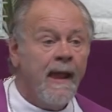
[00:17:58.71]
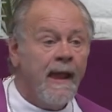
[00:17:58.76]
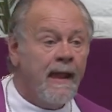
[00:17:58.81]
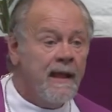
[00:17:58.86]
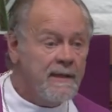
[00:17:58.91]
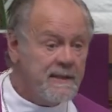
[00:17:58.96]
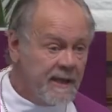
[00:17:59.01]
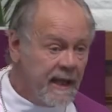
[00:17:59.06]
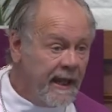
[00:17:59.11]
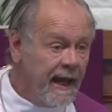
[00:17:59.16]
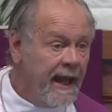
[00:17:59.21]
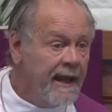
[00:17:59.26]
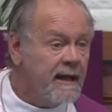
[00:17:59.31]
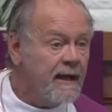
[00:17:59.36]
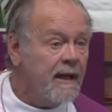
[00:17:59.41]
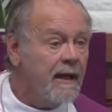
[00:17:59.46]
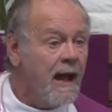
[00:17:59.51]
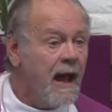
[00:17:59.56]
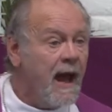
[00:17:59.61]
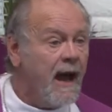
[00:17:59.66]
It's at 8
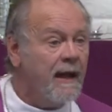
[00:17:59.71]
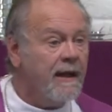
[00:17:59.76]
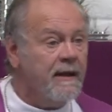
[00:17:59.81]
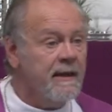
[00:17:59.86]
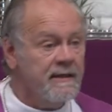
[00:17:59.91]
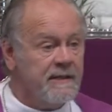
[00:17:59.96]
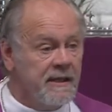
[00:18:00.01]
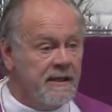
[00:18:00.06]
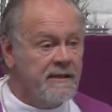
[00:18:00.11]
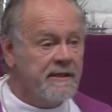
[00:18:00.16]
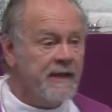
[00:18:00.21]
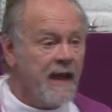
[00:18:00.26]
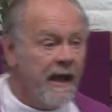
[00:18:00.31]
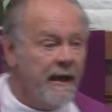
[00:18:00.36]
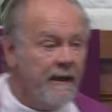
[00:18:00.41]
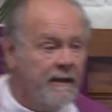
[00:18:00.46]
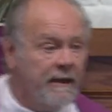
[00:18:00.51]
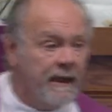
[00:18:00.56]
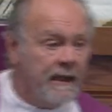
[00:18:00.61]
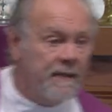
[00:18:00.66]
o'clock. It's
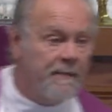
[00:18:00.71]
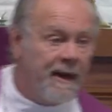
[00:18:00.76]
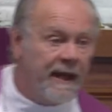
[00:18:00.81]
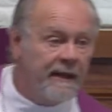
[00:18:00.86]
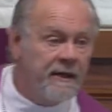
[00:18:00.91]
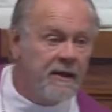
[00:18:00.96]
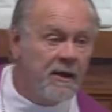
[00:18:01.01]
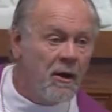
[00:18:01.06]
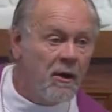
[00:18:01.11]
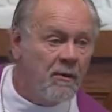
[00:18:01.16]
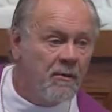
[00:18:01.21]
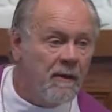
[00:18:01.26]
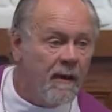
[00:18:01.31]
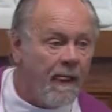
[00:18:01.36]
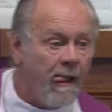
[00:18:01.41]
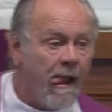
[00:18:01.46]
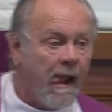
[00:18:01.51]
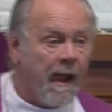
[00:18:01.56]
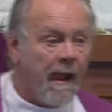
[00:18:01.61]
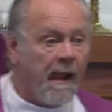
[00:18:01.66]
entitled, anybody
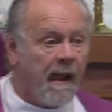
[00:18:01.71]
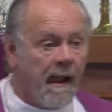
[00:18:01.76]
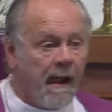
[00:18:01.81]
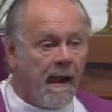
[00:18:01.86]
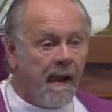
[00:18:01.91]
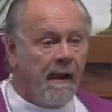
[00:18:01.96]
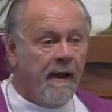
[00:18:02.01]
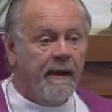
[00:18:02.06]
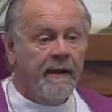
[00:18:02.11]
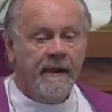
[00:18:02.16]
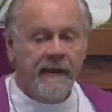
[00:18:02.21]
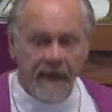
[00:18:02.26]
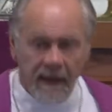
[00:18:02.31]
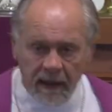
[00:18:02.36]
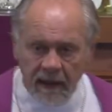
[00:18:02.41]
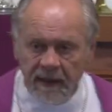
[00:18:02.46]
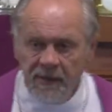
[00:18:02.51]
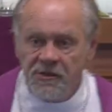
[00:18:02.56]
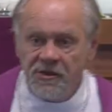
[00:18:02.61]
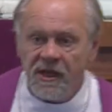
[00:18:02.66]
know?
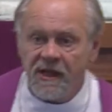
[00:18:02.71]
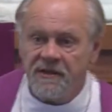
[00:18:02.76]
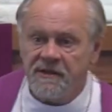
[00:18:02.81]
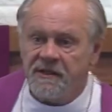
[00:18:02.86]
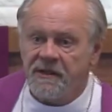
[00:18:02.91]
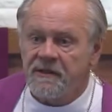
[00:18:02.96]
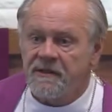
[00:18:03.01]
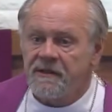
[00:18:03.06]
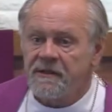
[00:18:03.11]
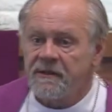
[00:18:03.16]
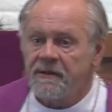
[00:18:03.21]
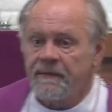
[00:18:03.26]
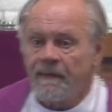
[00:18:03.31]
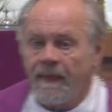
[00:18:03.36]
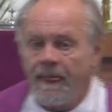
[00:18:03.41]
Killing Jesus.